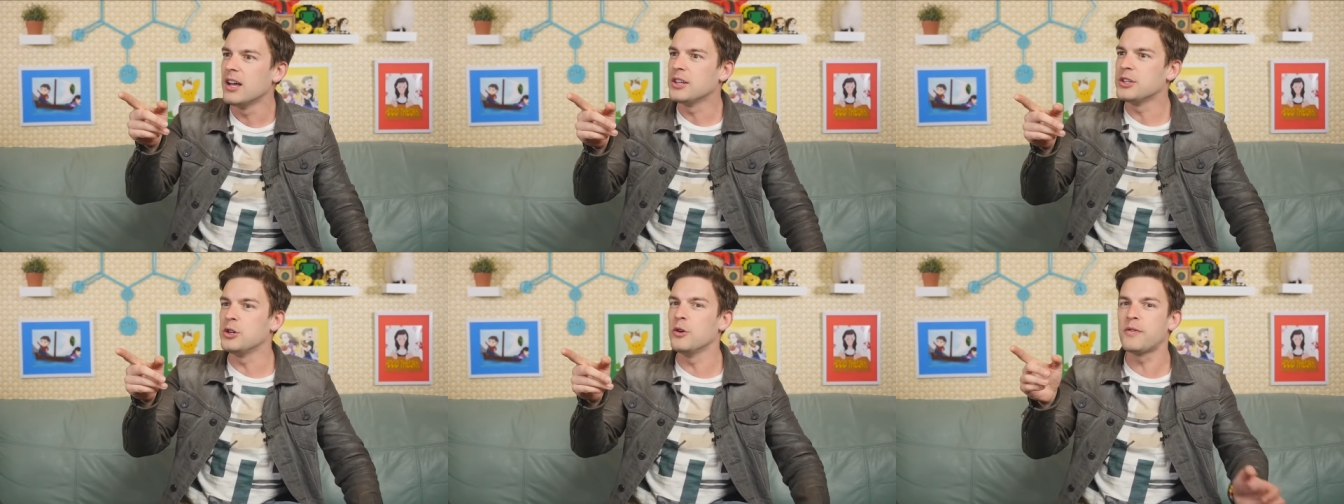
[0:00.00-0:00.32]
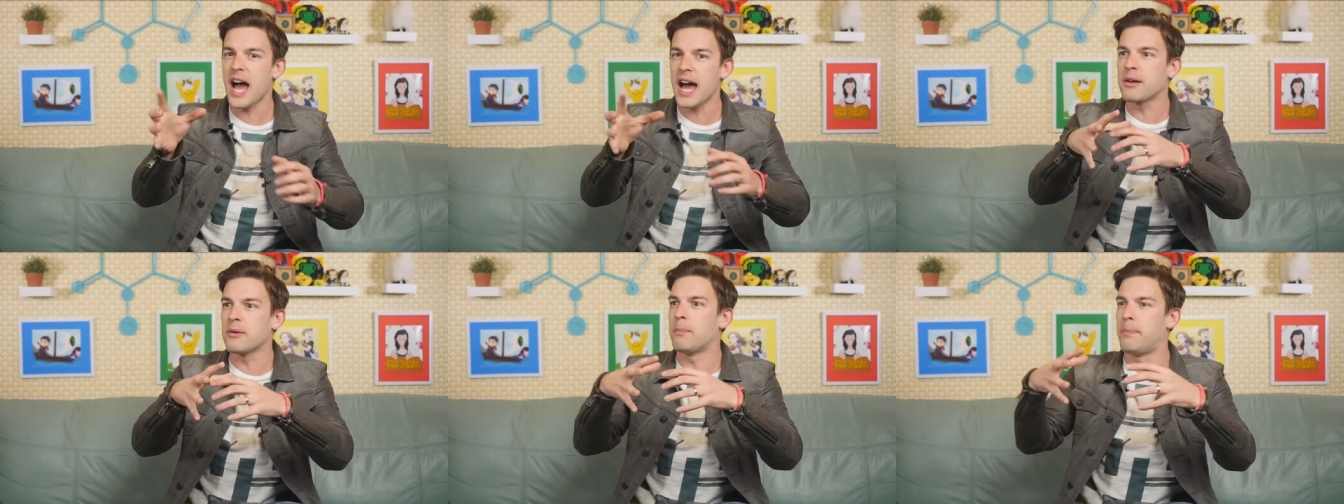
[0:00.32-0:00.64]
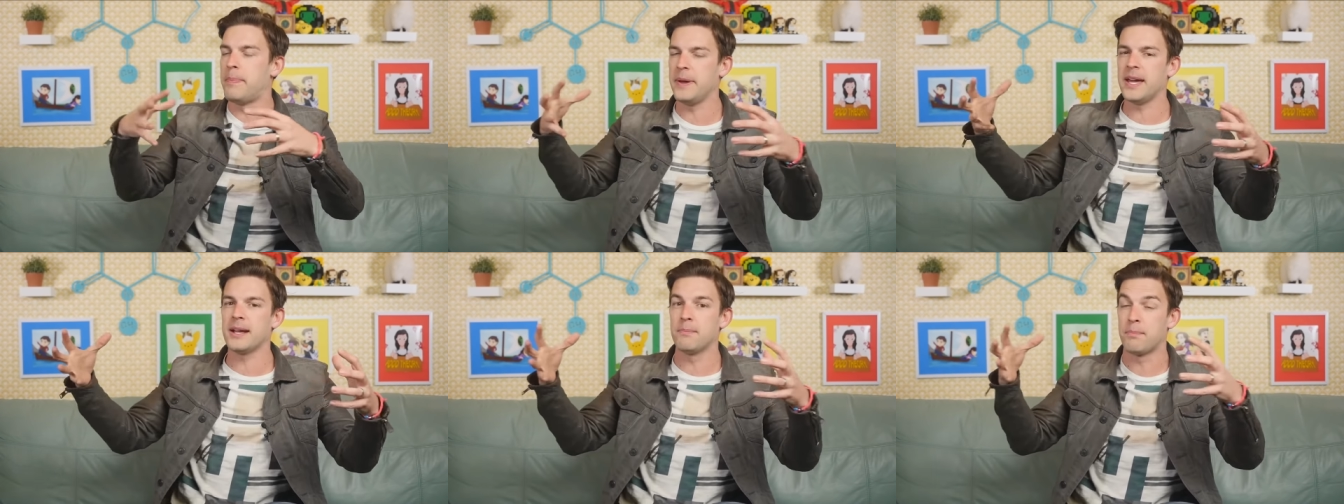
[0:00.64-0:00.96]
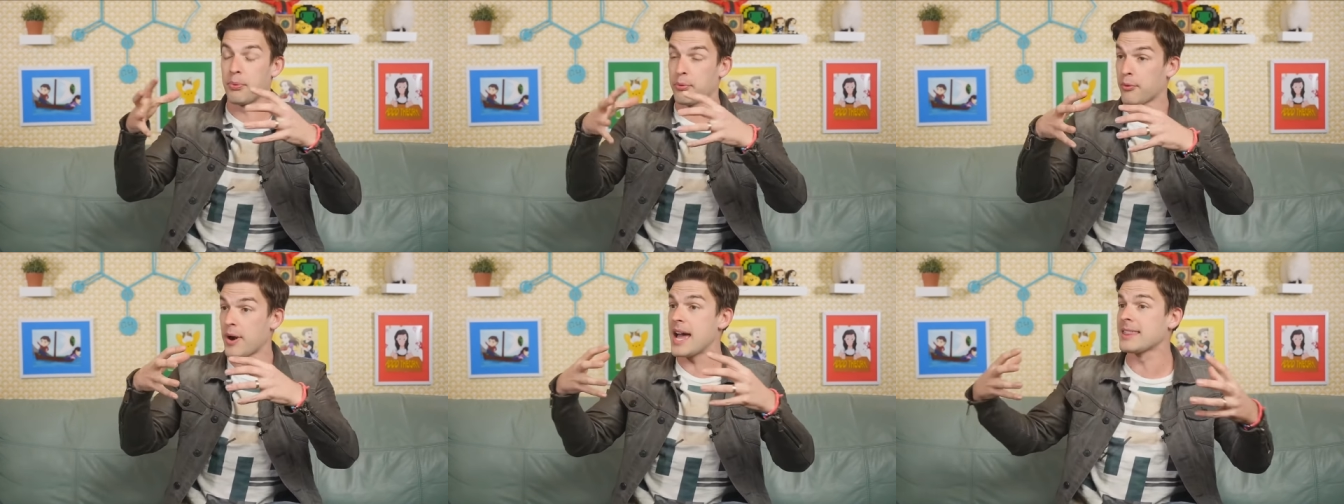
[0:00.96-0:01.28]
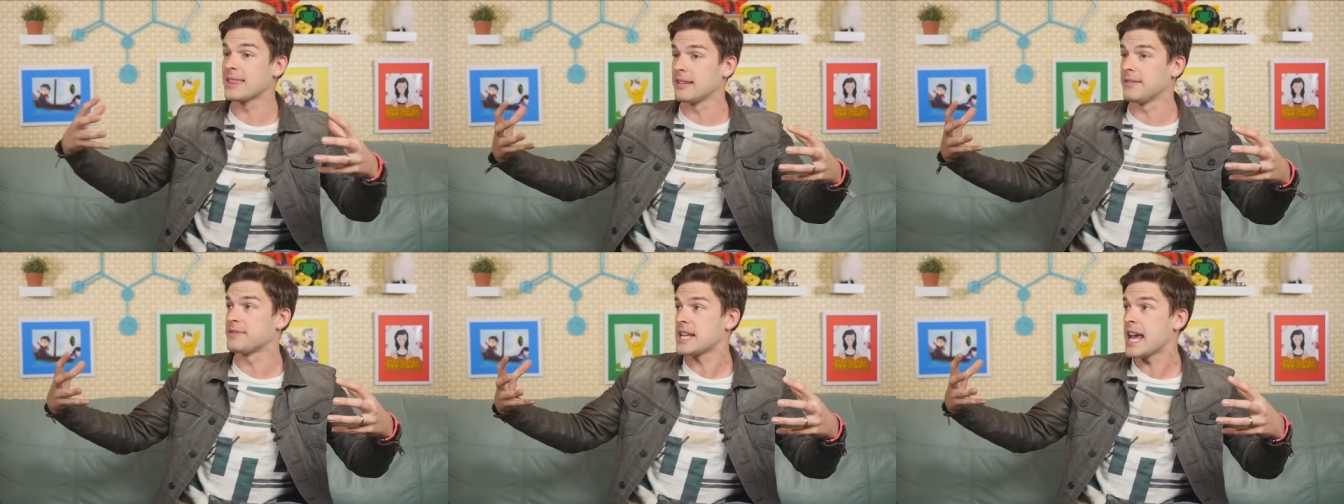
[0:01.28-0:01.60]
you've got a big
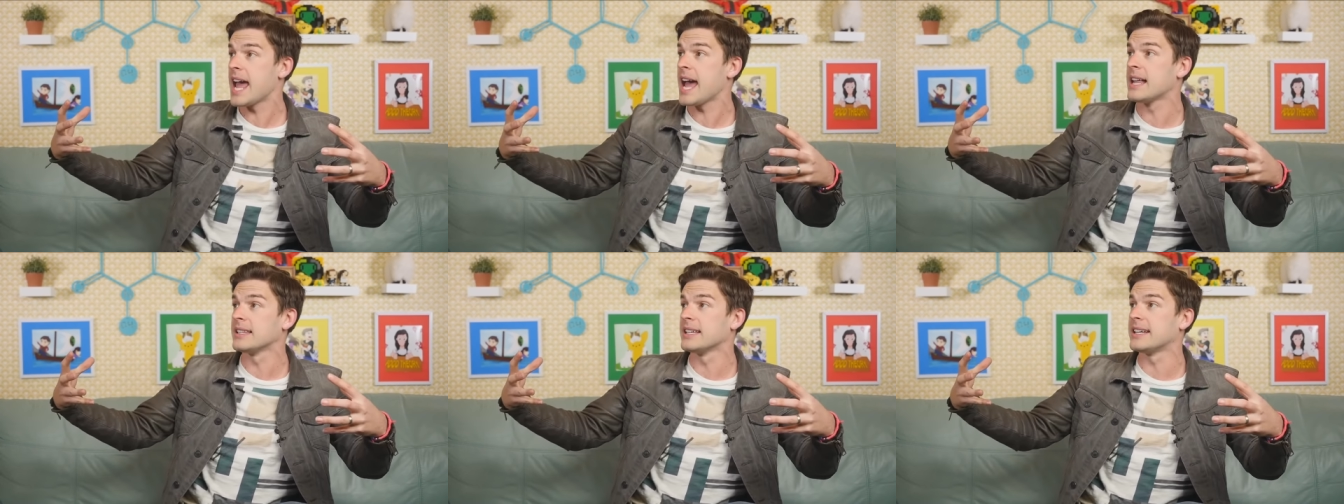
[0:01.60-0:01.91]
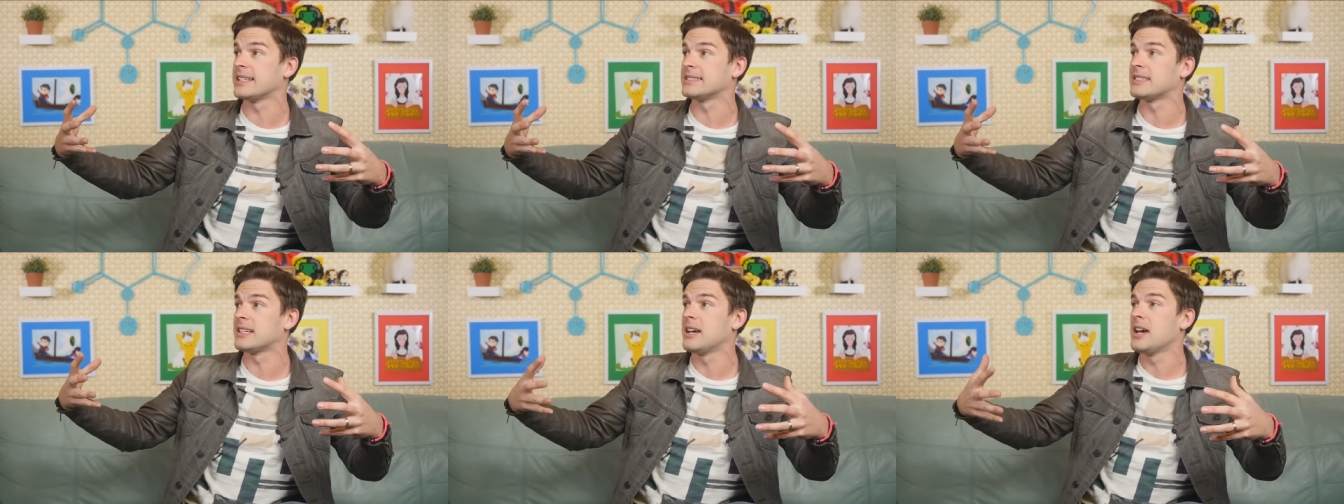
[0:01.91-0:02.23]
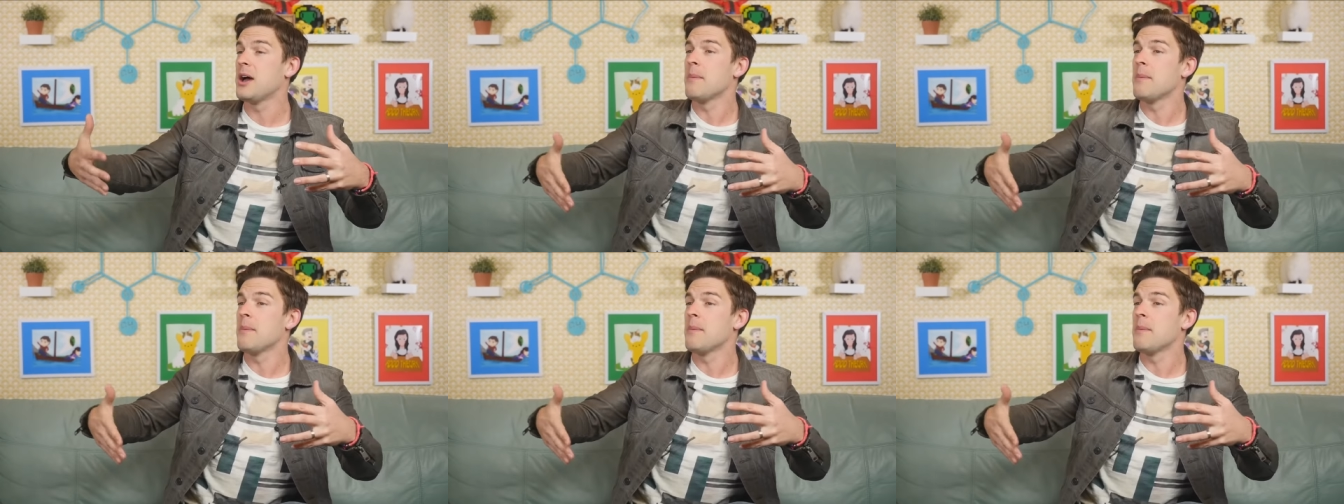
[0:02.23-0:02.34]
breadth of talent